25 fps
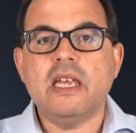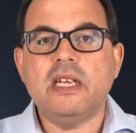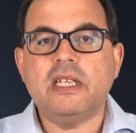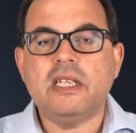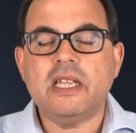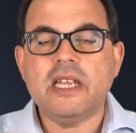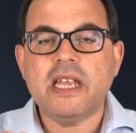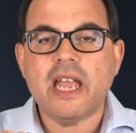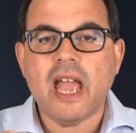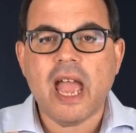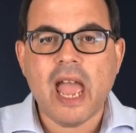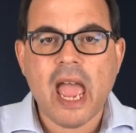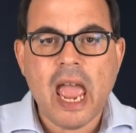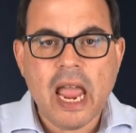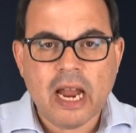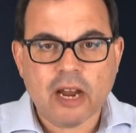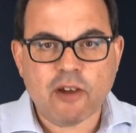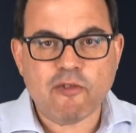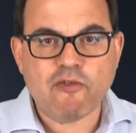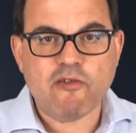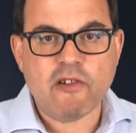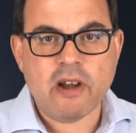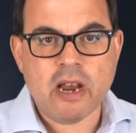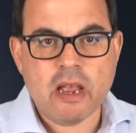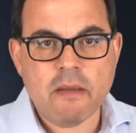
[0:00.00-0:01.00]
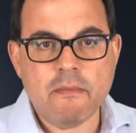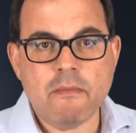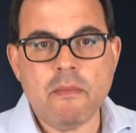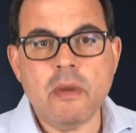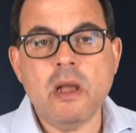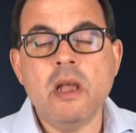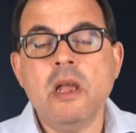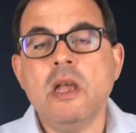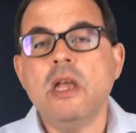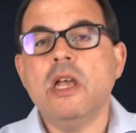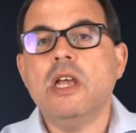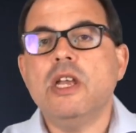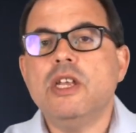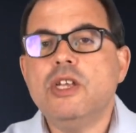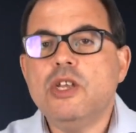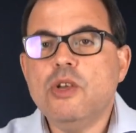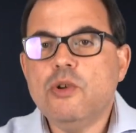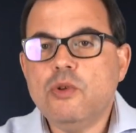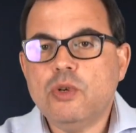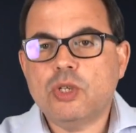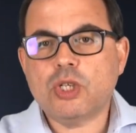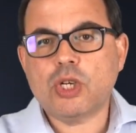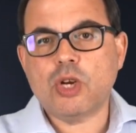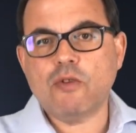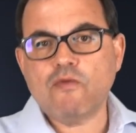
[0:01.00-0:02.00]
is the acronym
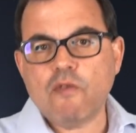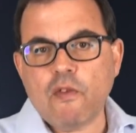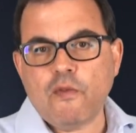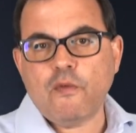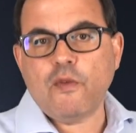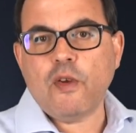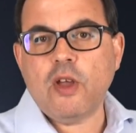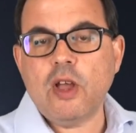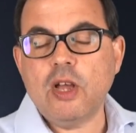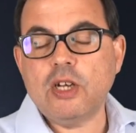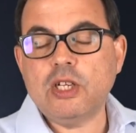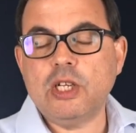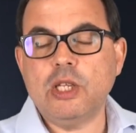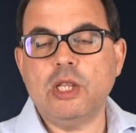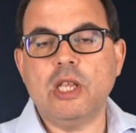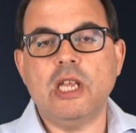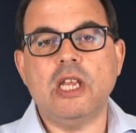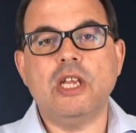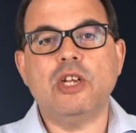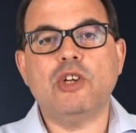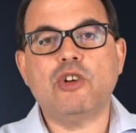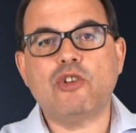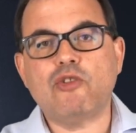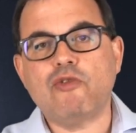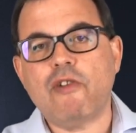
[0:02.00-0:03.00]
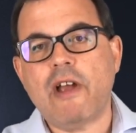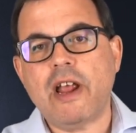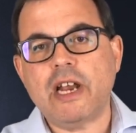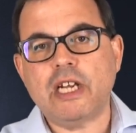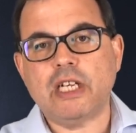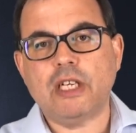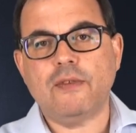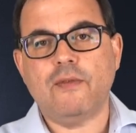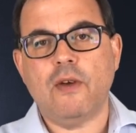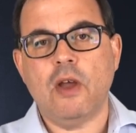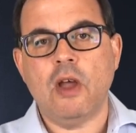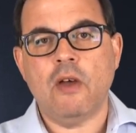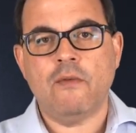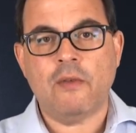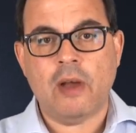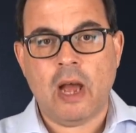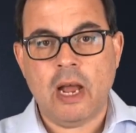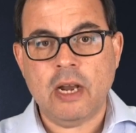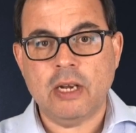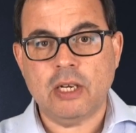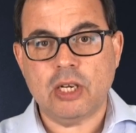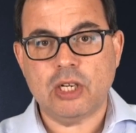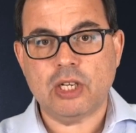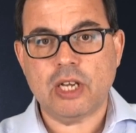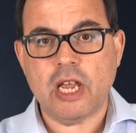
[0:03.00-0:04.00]
used to refer to the Transfer of
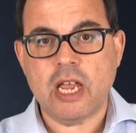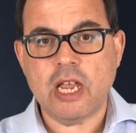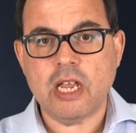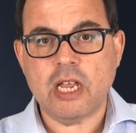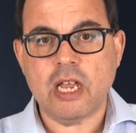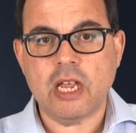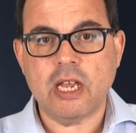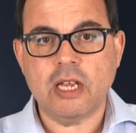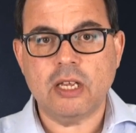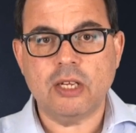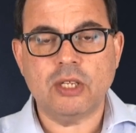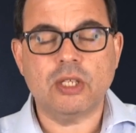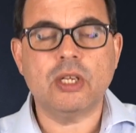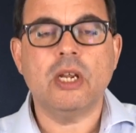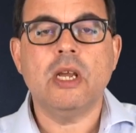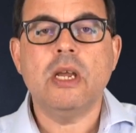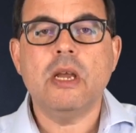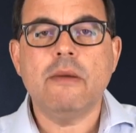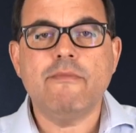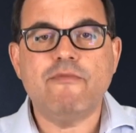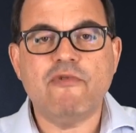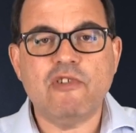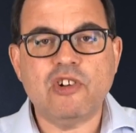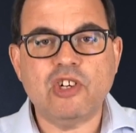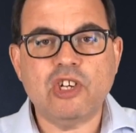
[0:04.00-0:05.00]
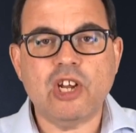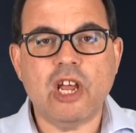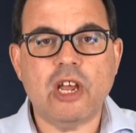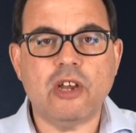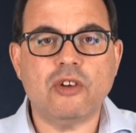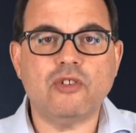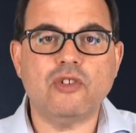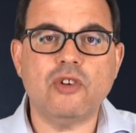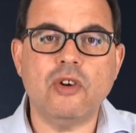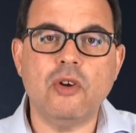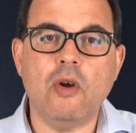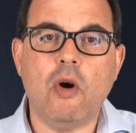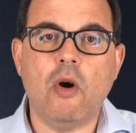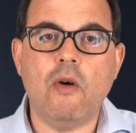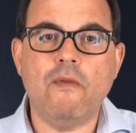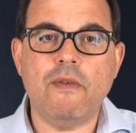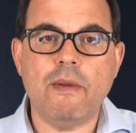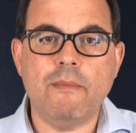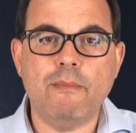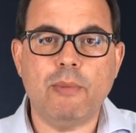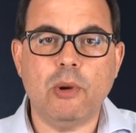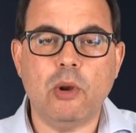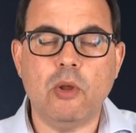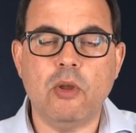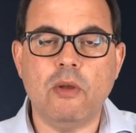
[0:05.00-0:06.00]
Undertakings Protection of
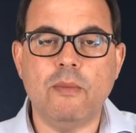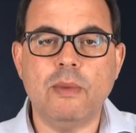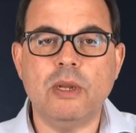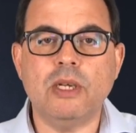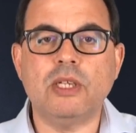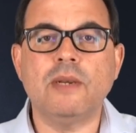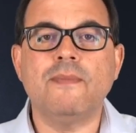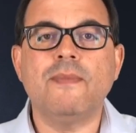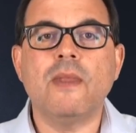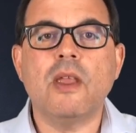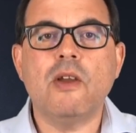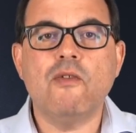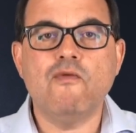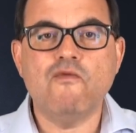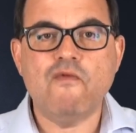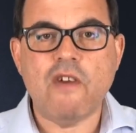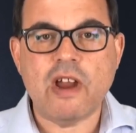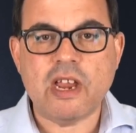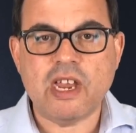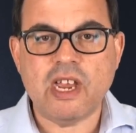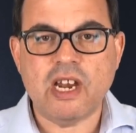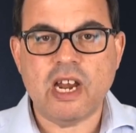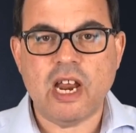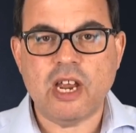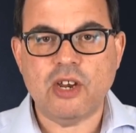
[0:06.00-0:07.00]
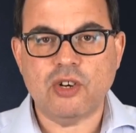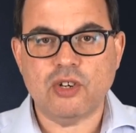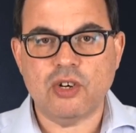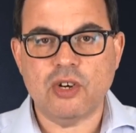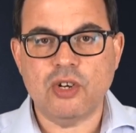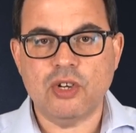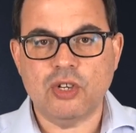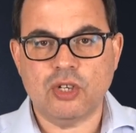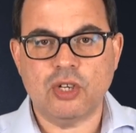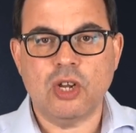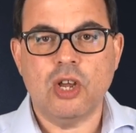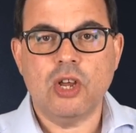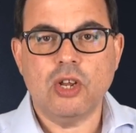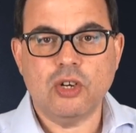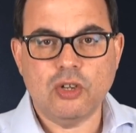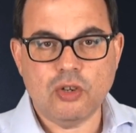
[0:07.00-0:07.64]
Employment Regulations